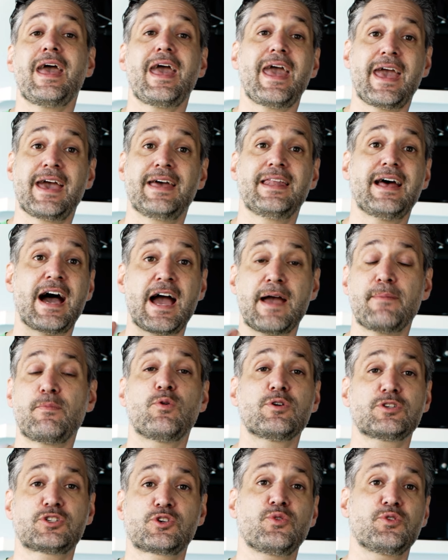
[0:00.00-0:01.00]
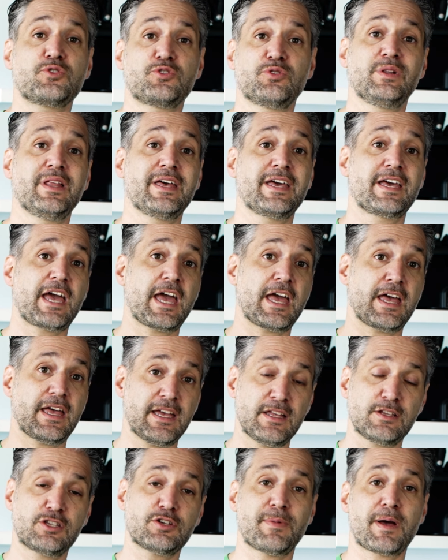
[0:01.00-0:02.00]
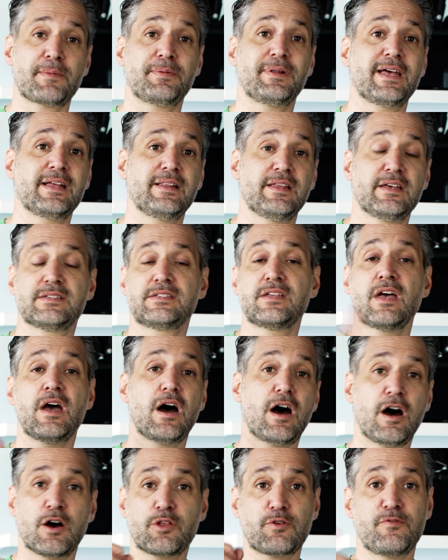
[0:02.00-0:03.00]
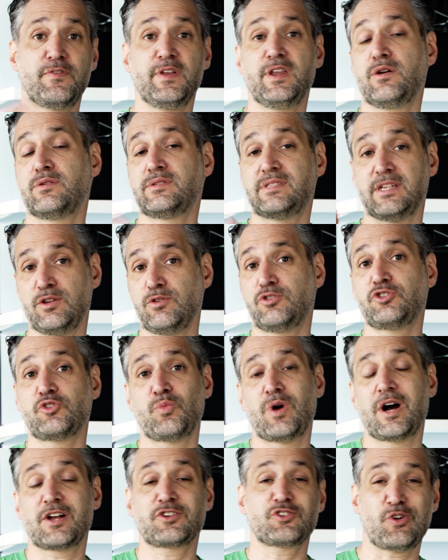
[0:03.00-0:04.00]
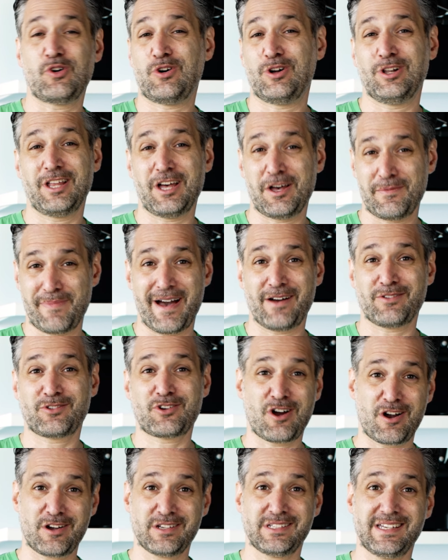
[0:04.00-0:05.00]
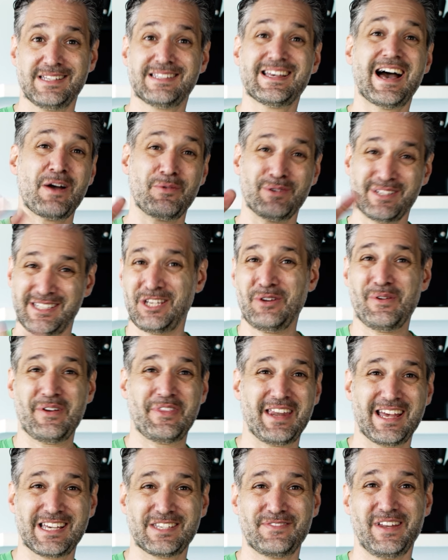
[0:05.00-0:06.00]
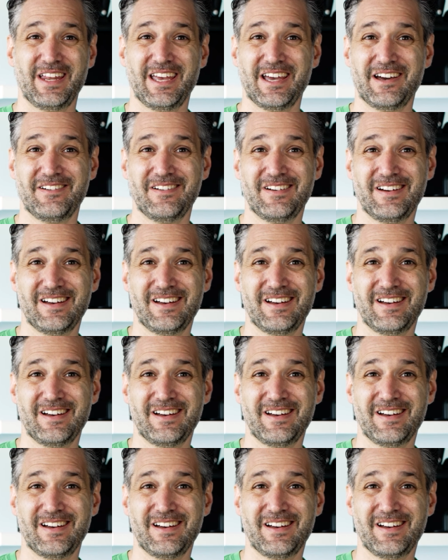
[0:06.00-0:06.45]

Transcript: And I'm also going to link into my playlist other videos that you should watch all about car seats. I will see you at the next video.